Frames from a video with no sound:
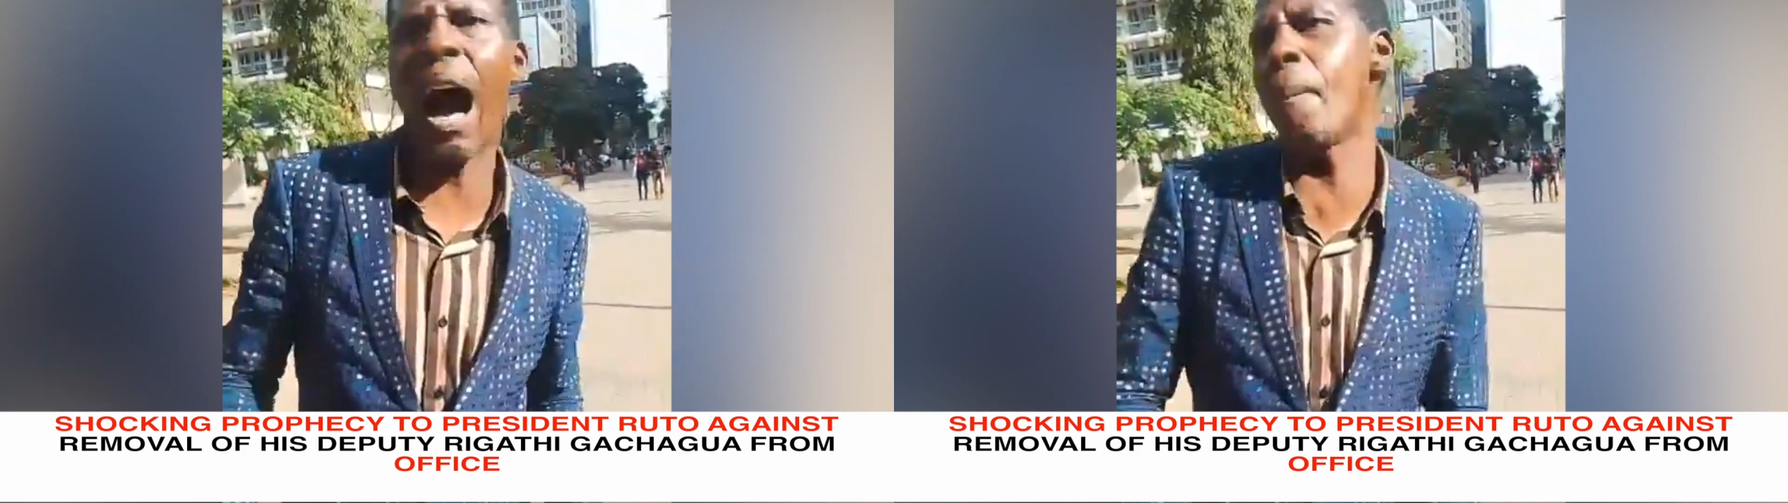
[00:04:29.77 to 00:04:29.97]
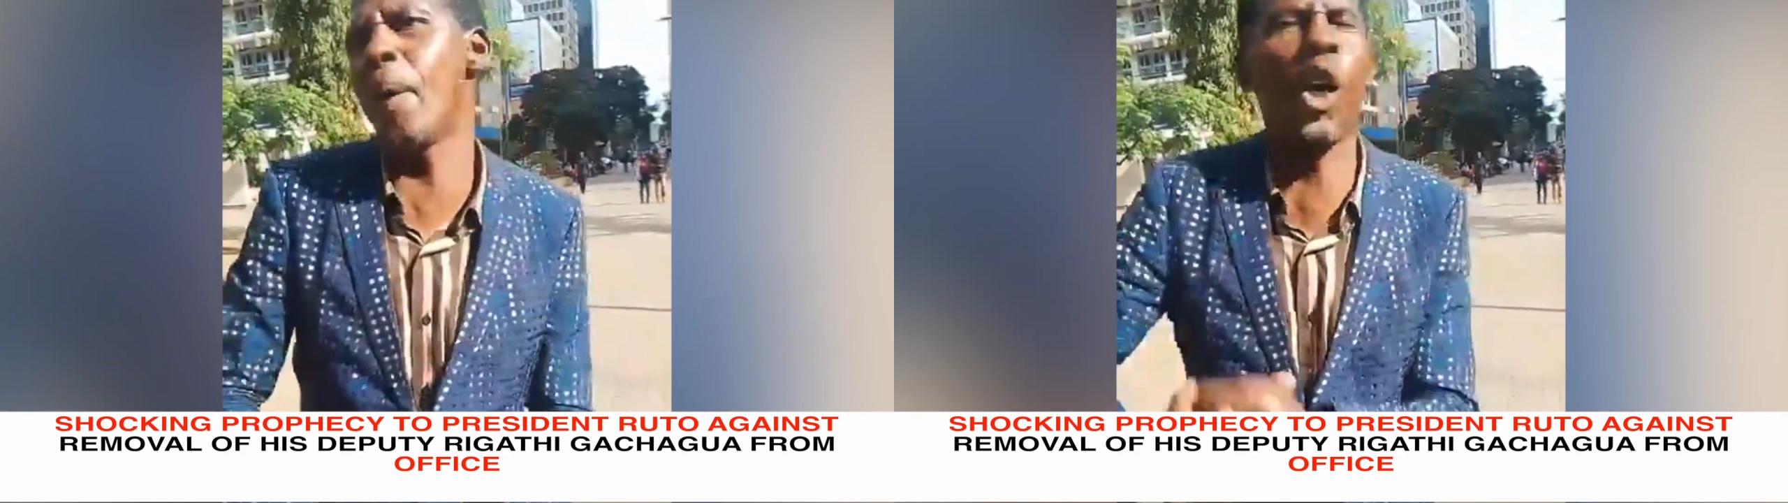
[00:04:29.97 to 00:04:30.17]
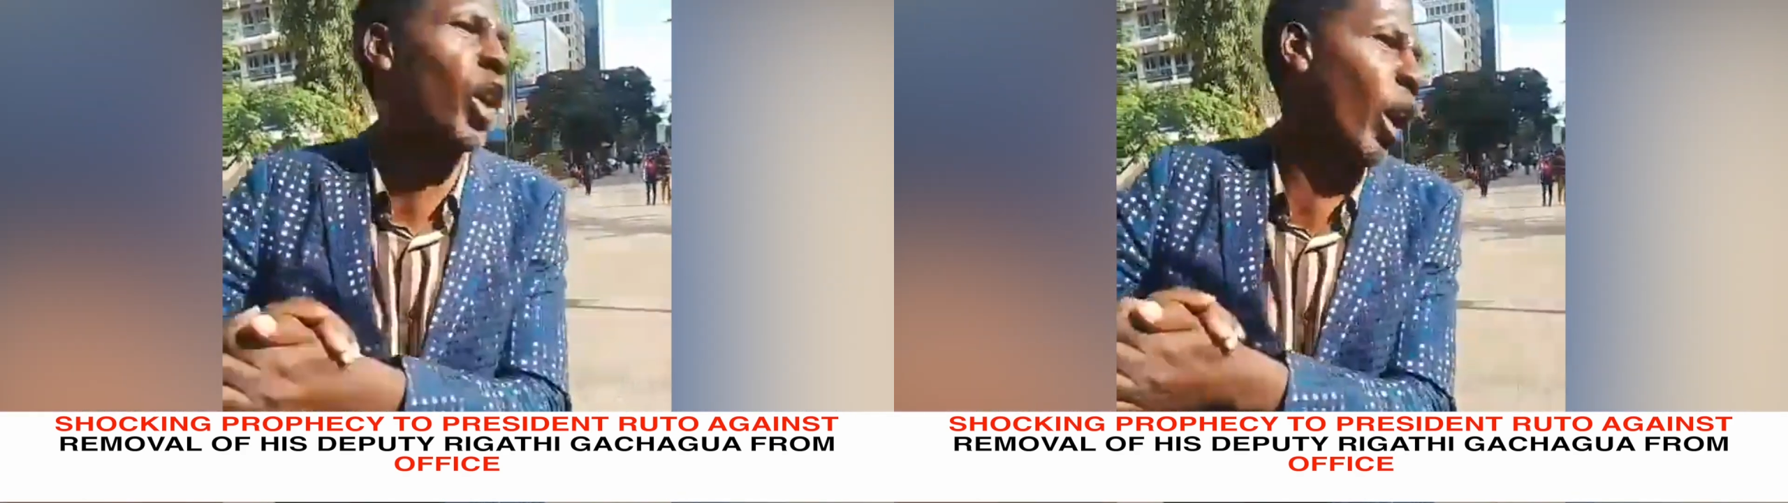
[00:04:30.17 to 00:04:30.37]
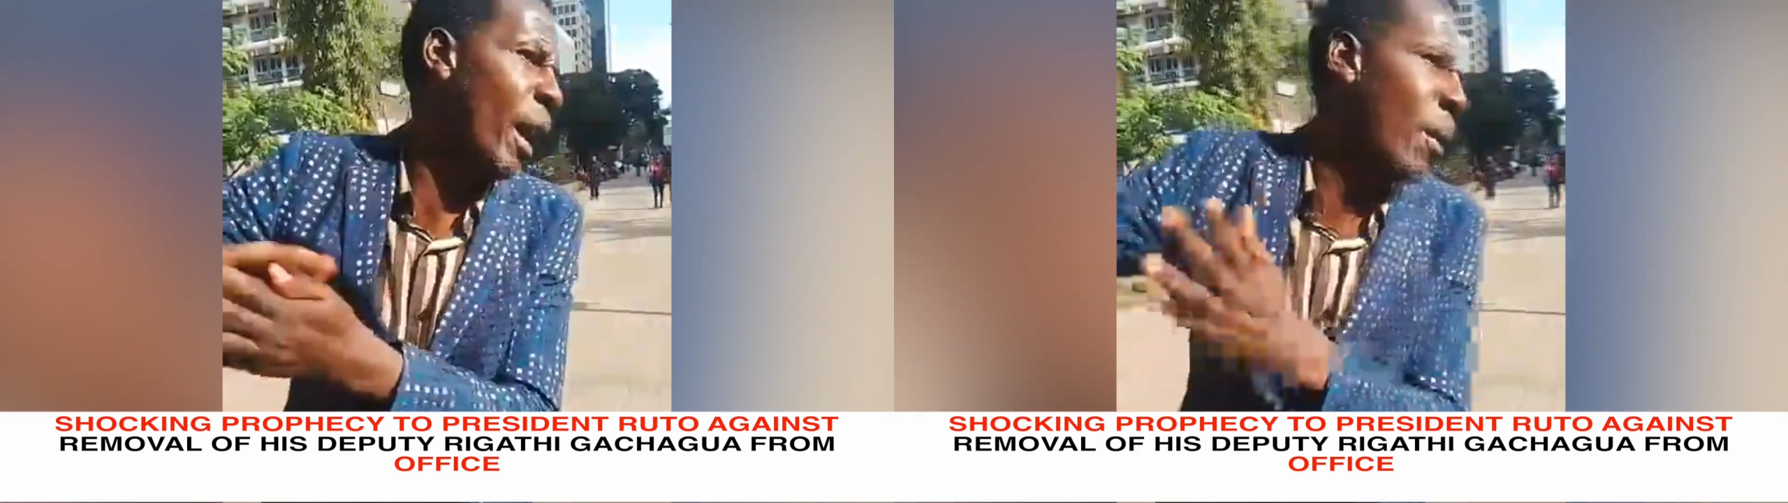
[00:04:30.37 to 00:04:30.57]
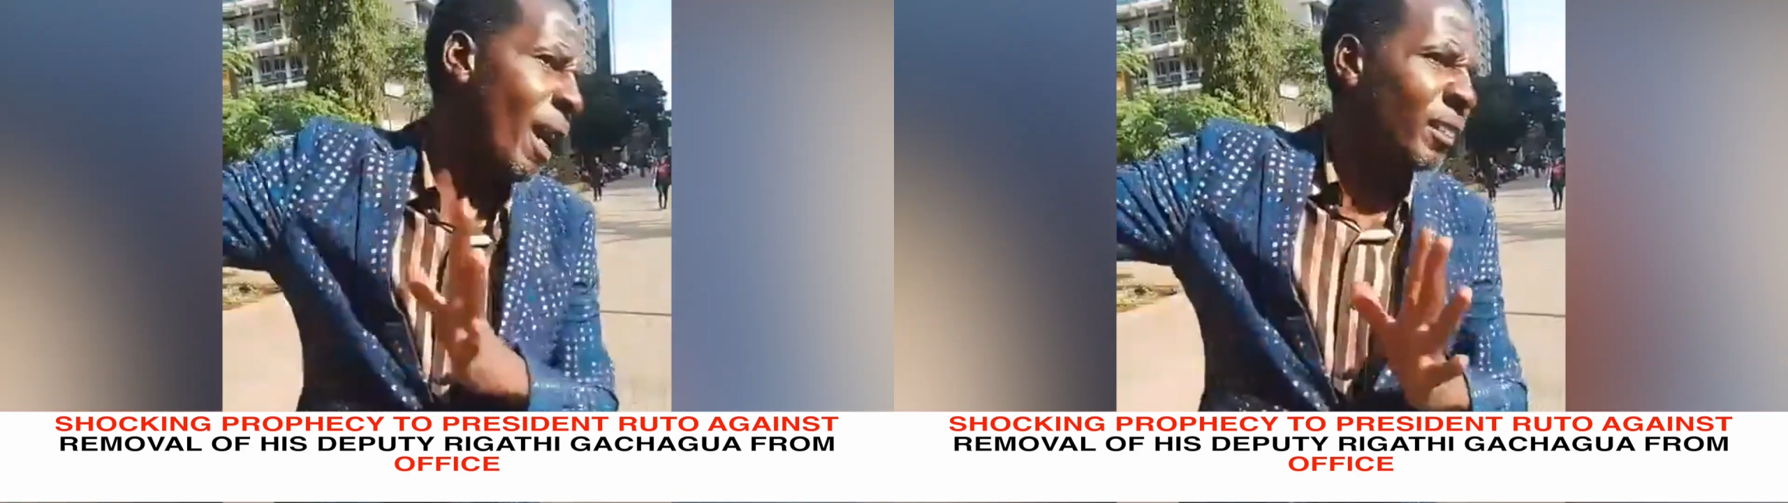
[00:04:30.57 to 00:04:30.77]

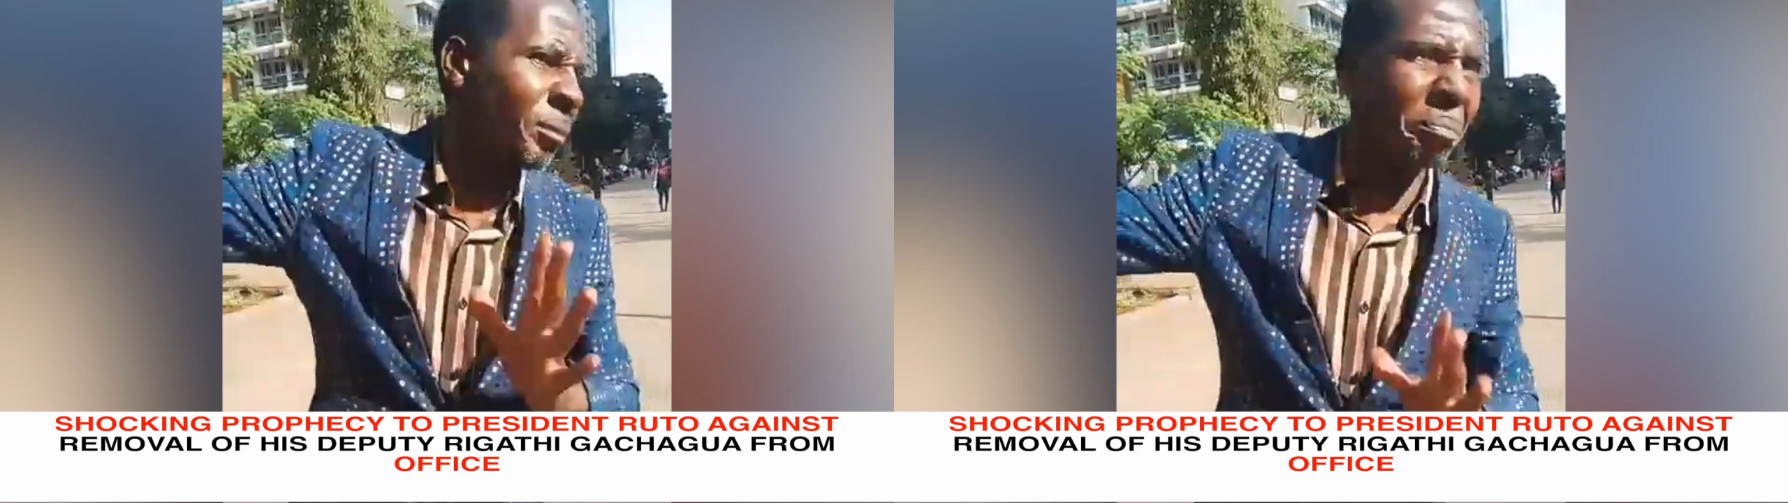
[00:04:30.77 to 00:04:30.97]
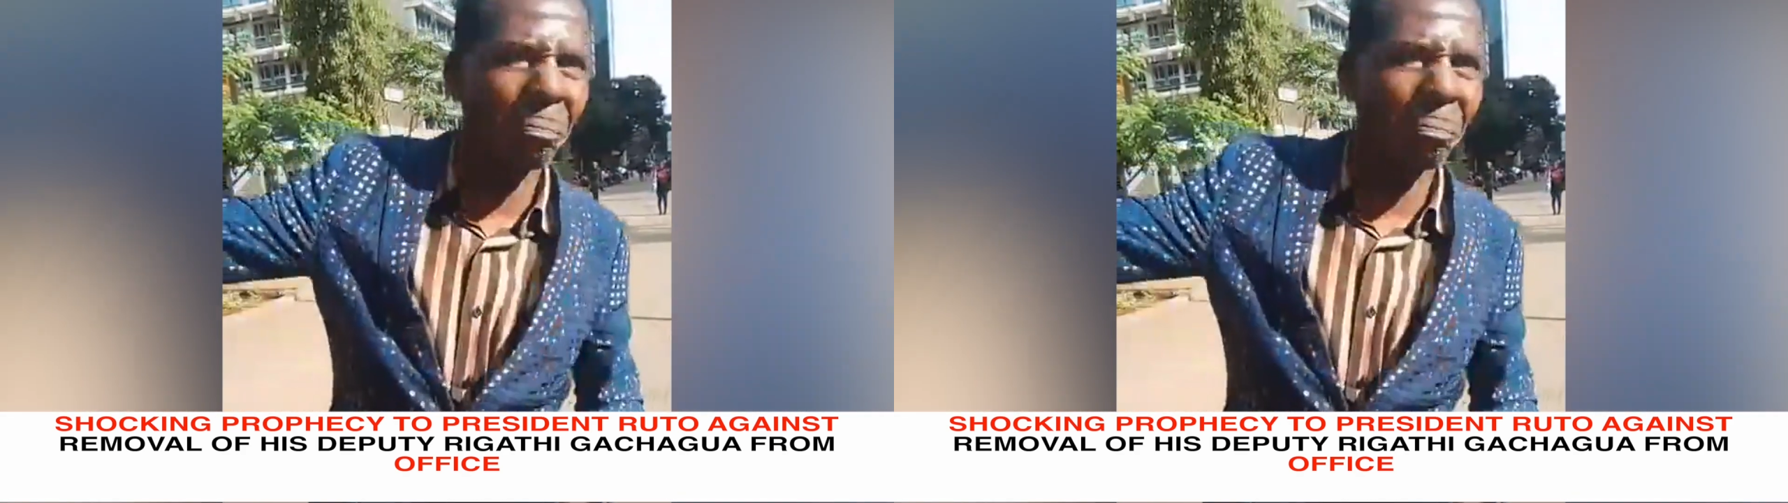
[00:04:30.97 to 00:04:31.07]
ameondolewa.